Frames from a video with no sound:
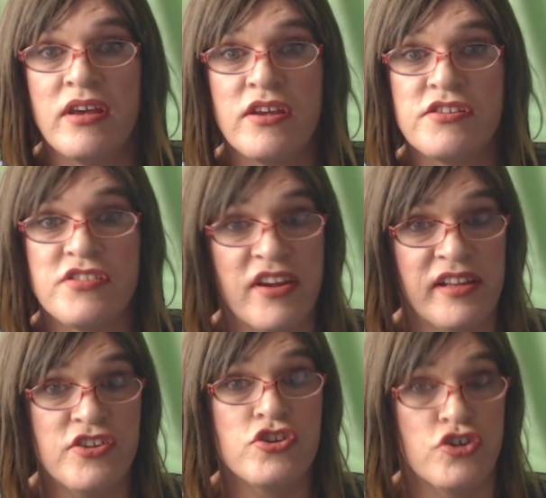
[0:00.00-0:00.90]

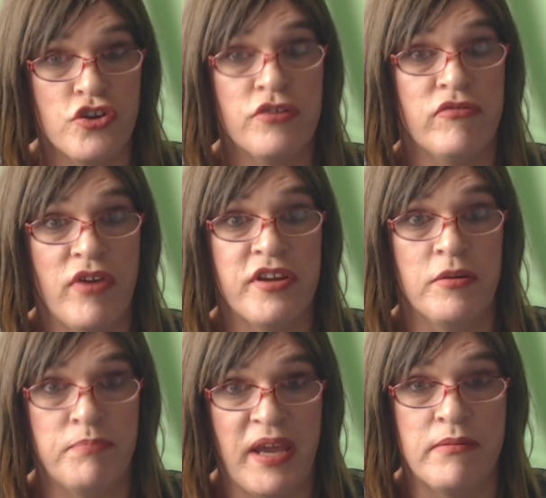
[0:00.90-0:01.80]
Cyclists shouldn't ride
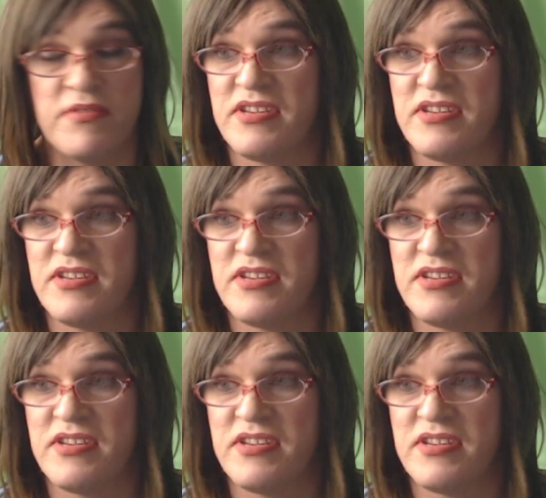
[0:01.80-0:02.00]
on pavements,